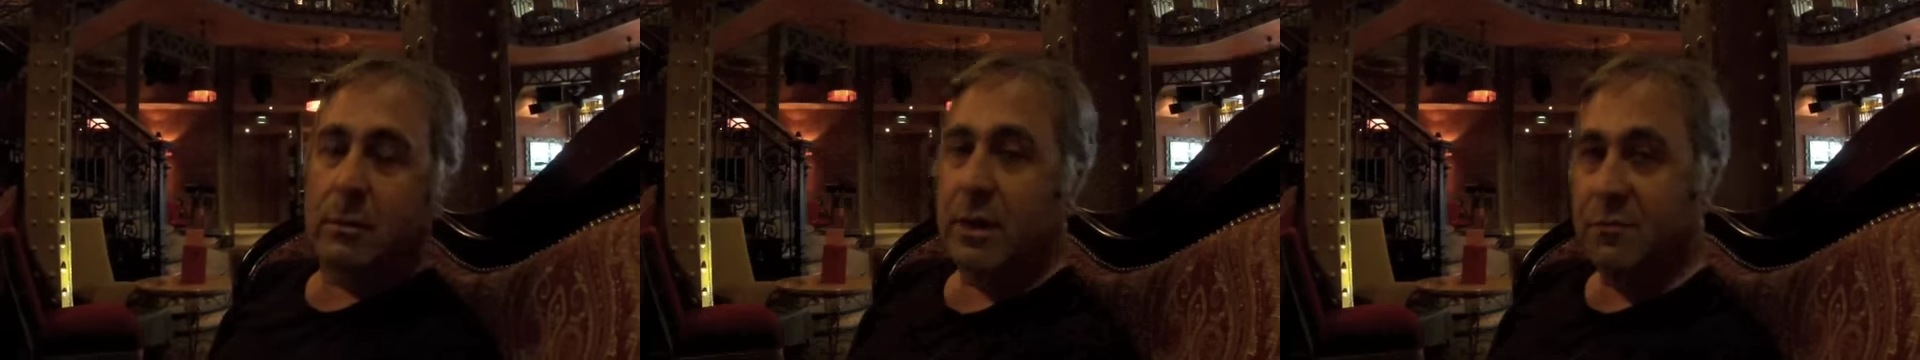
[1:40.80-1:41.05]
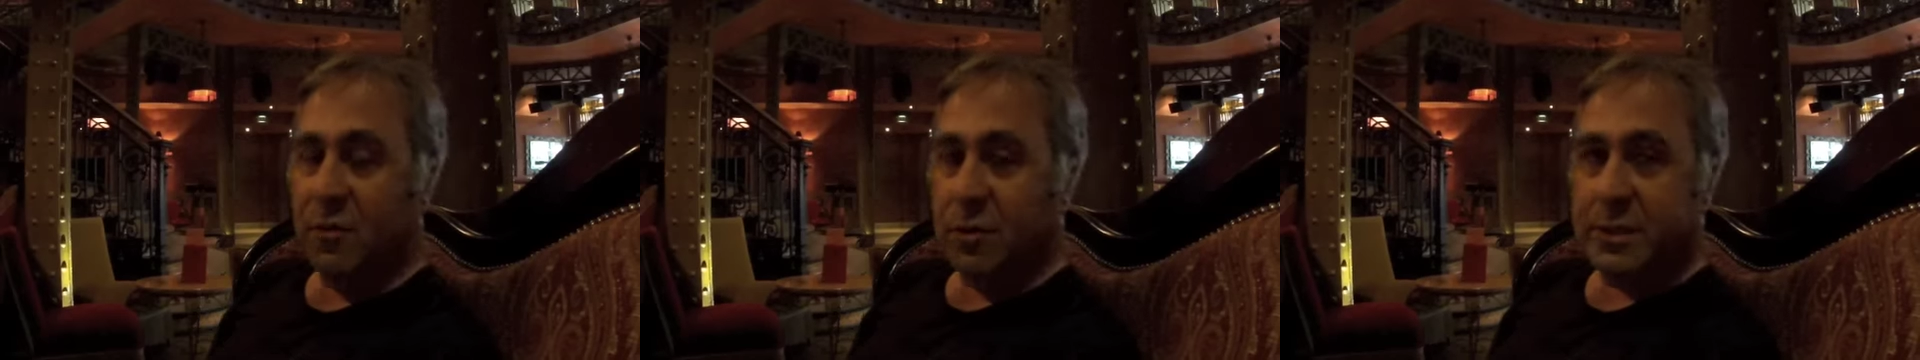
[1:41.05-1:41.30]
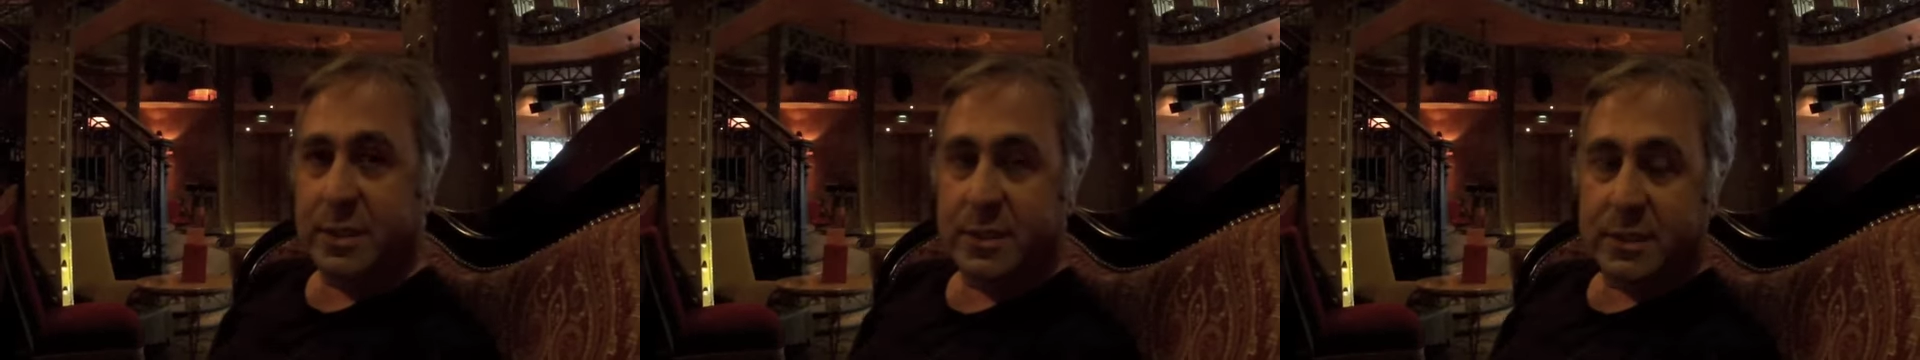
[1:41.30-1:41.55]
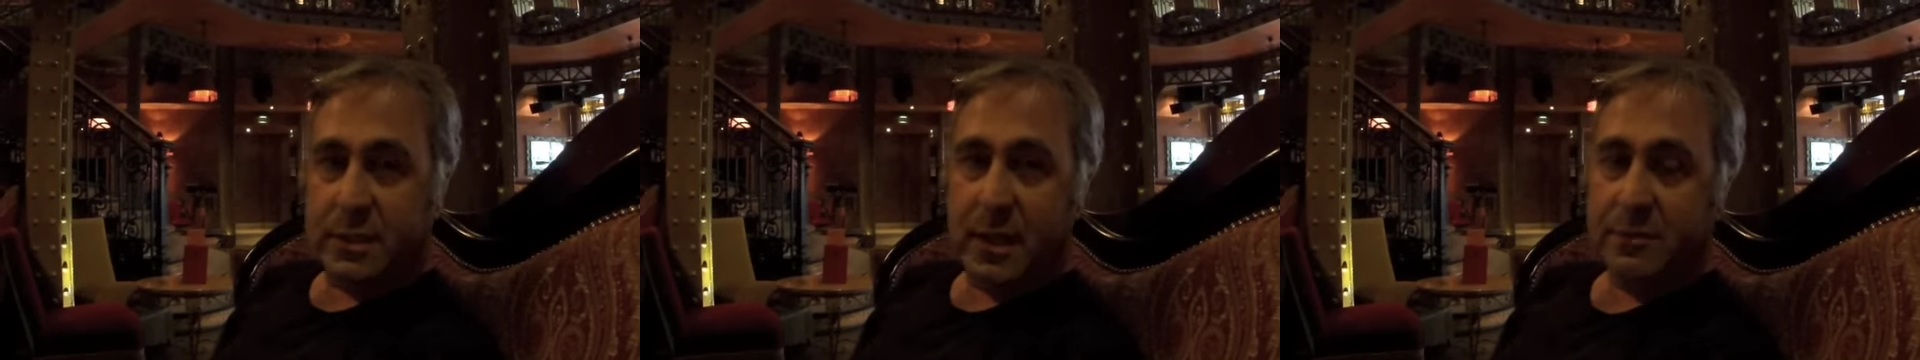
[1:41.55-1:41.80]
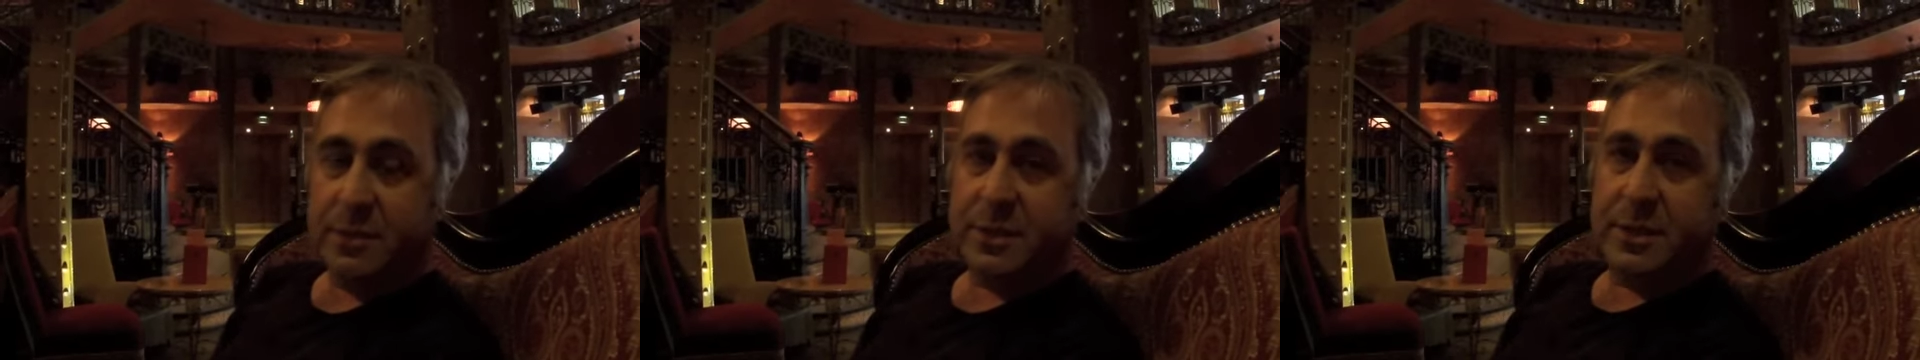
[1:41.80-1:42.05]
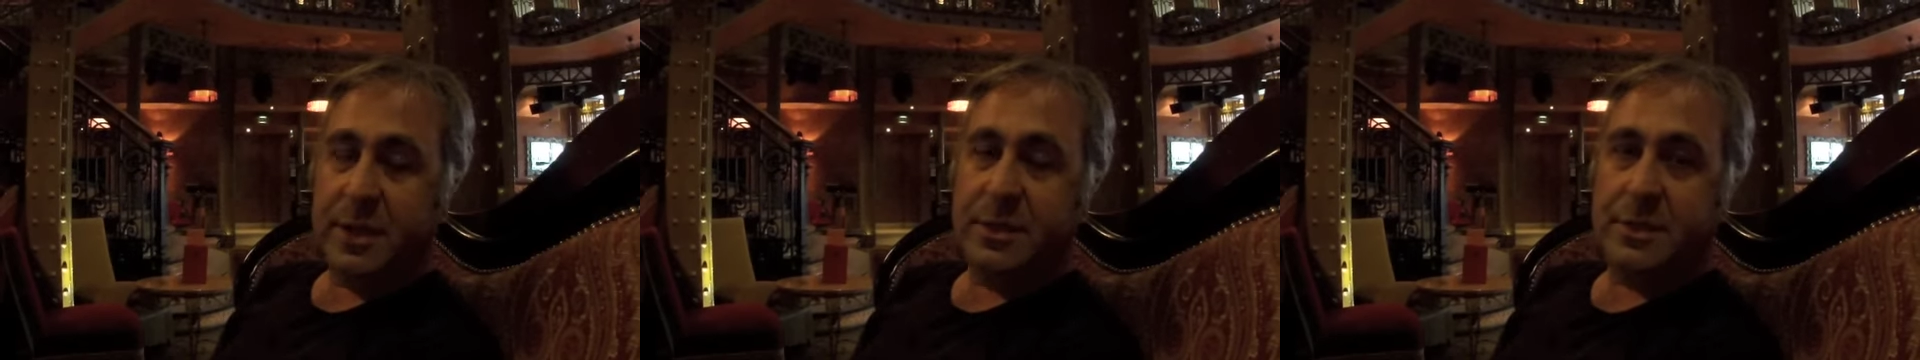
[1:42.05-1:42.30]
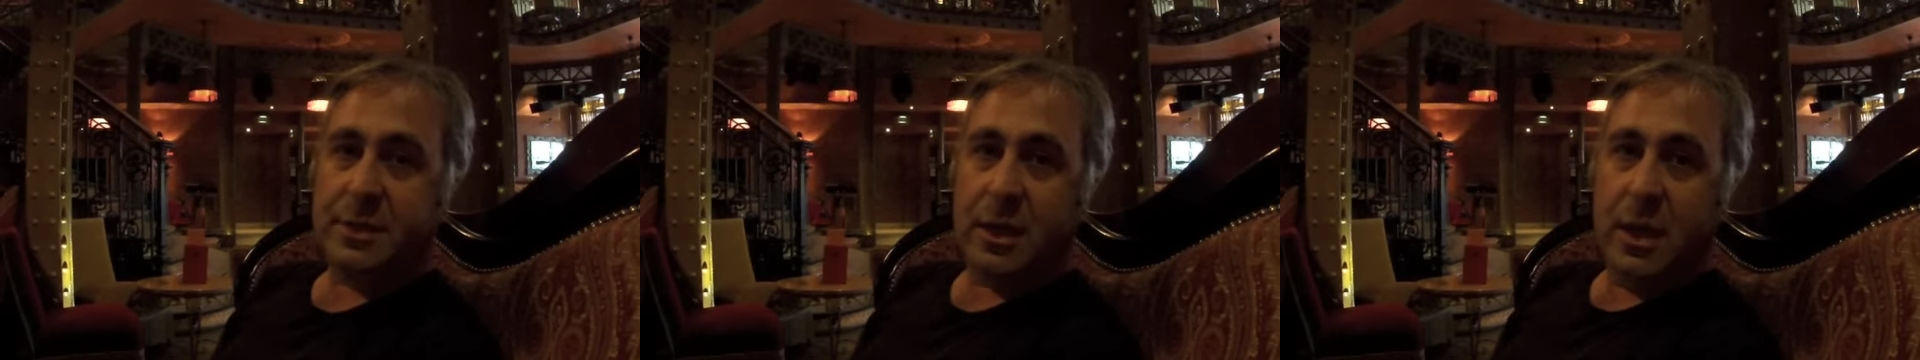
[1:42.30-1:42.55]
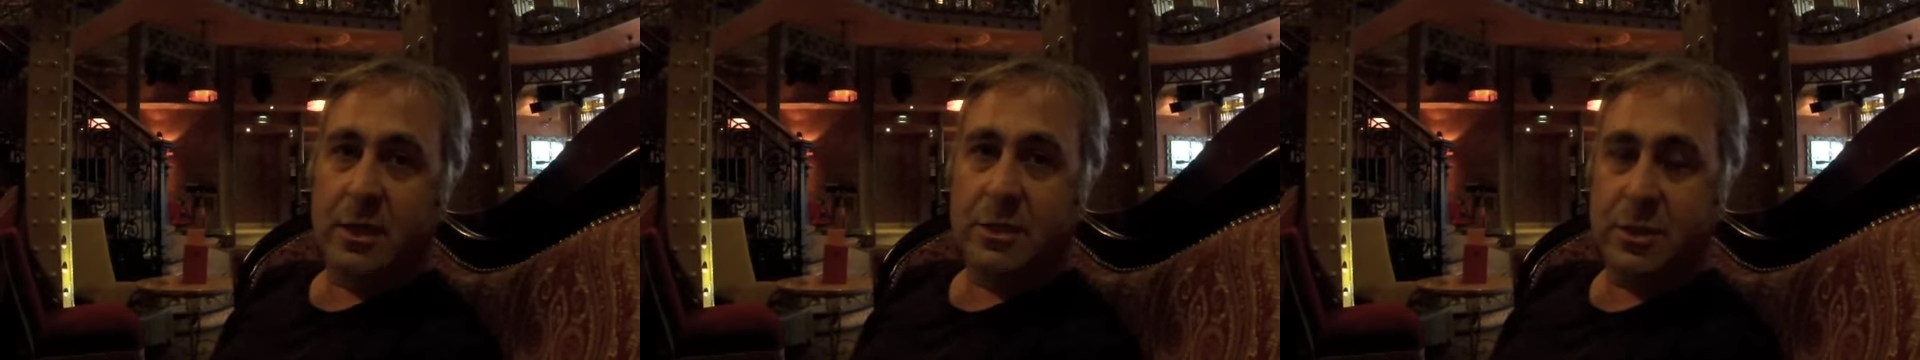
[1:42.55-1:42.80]
invoices and receipts
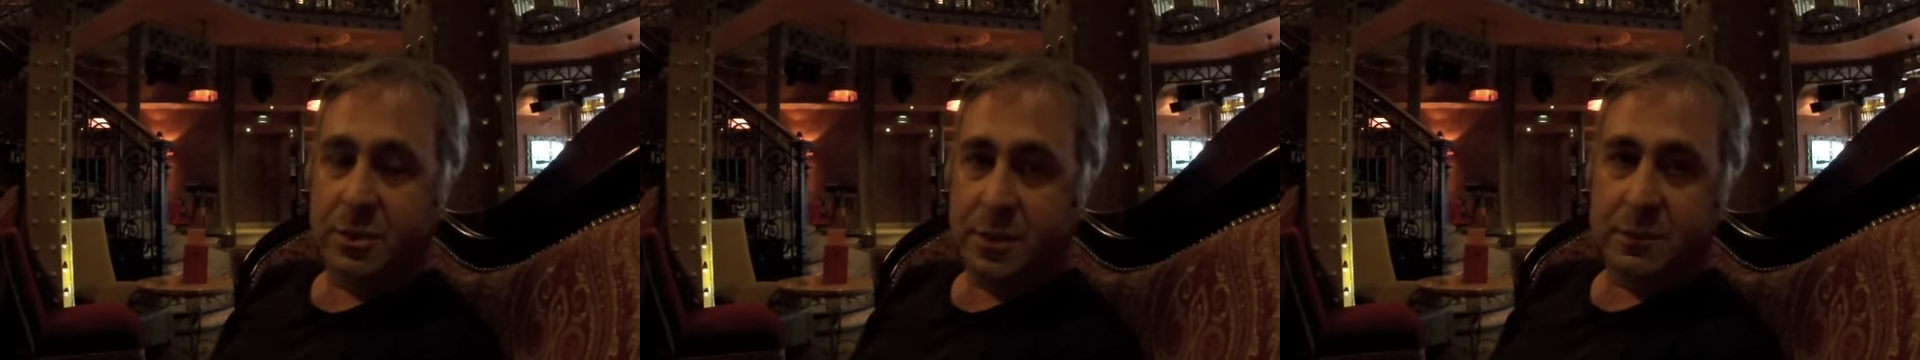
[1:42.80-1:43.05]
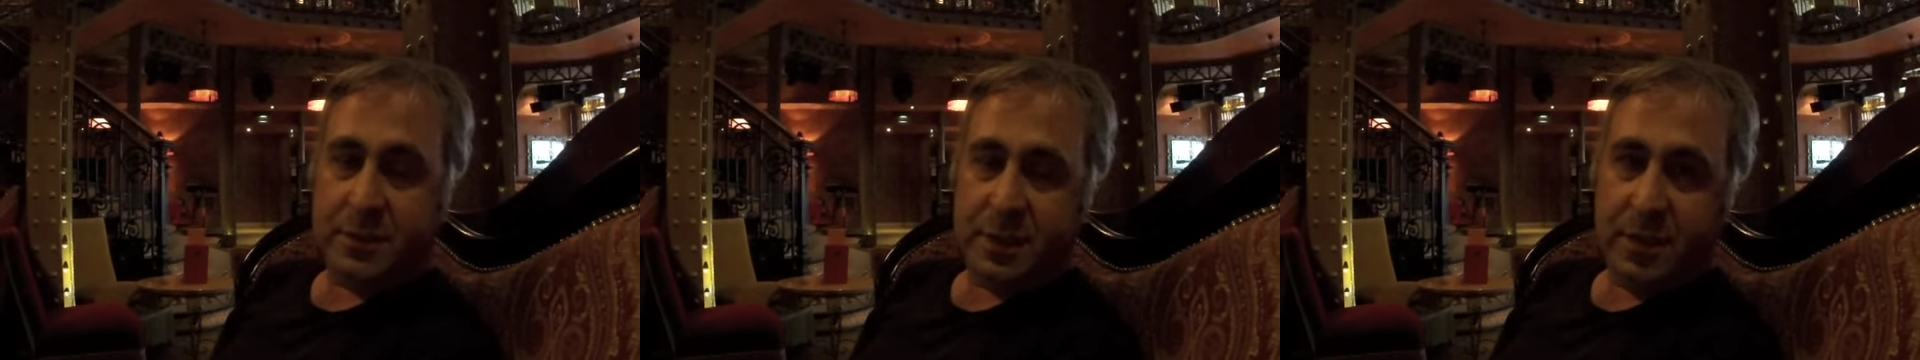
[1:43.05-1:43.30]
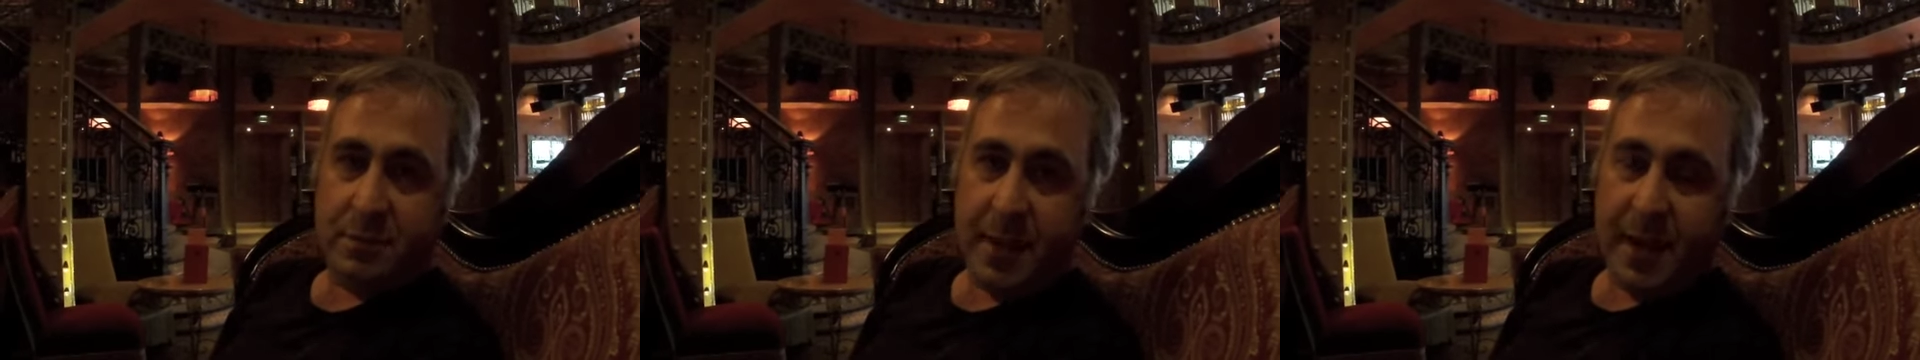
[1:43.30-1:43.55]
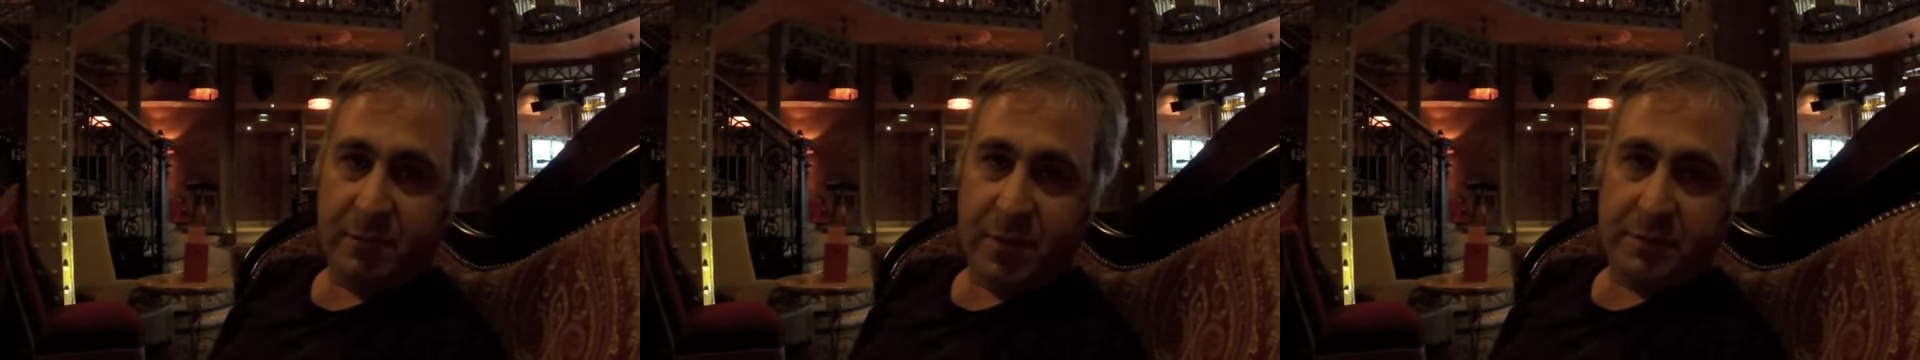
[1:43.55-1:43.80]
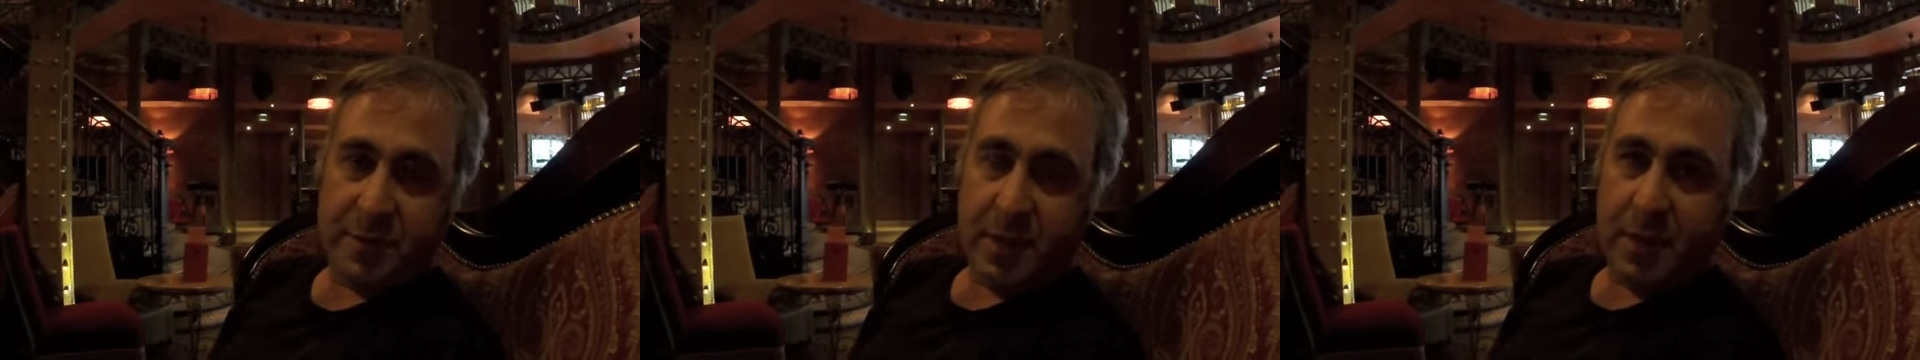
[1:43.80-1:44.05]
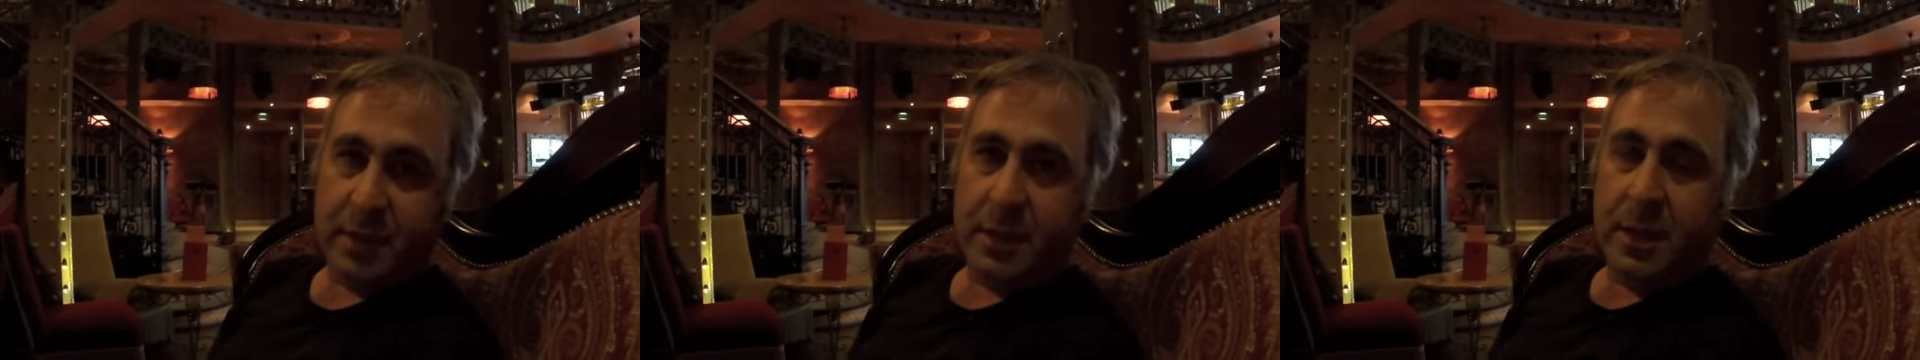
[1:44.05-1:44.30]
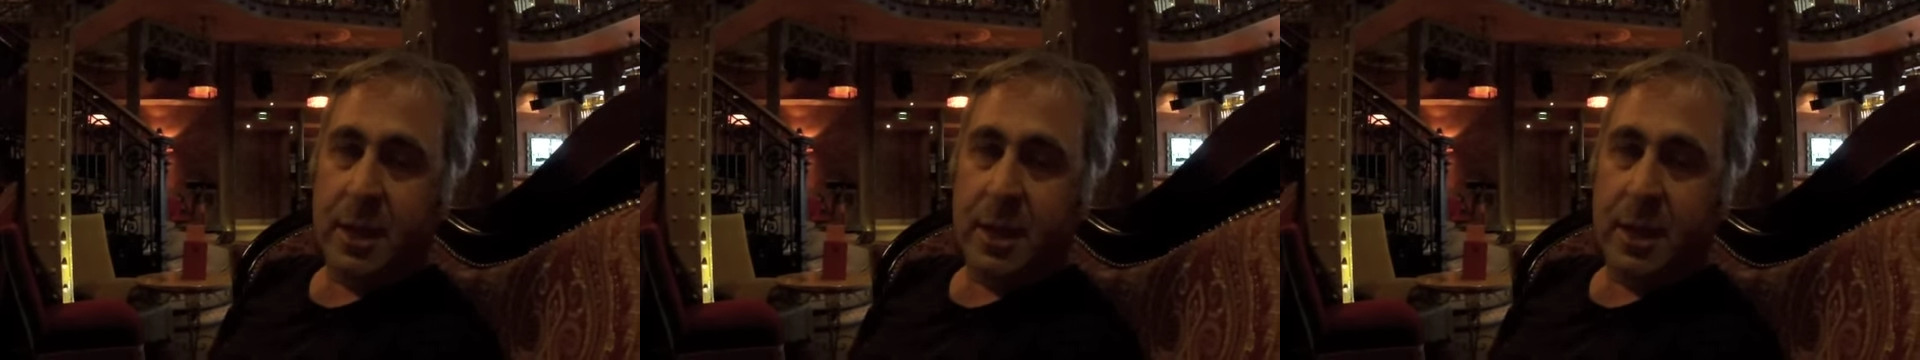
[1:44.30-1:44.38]
to the Receipt Bank website.